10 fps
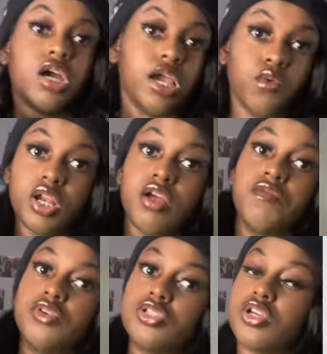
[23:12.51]
and
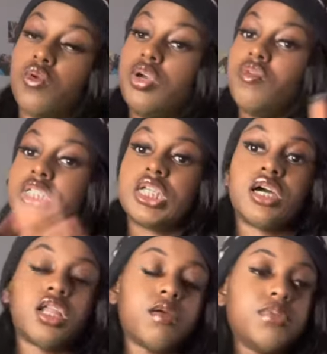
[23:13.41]
whatever. So we rushing
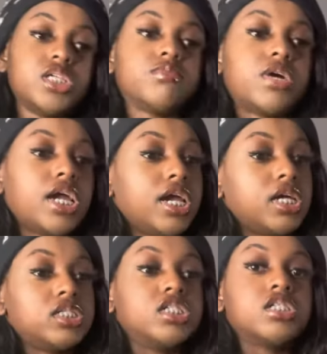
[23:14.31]
down that
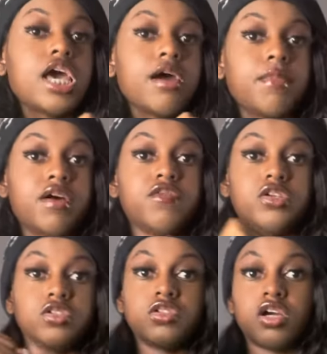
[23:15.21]
ass, just had my
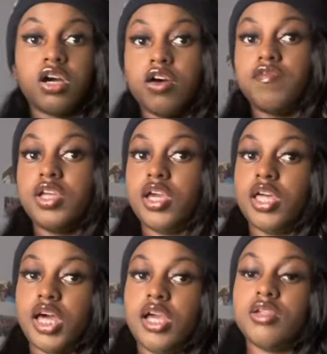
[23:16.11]
fingers cuffed
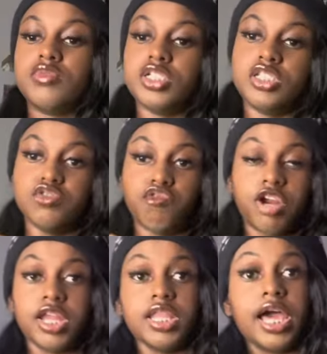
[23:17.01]
in, like them shit
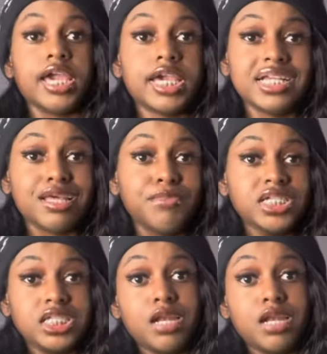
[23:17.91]
ready, like in case that bitch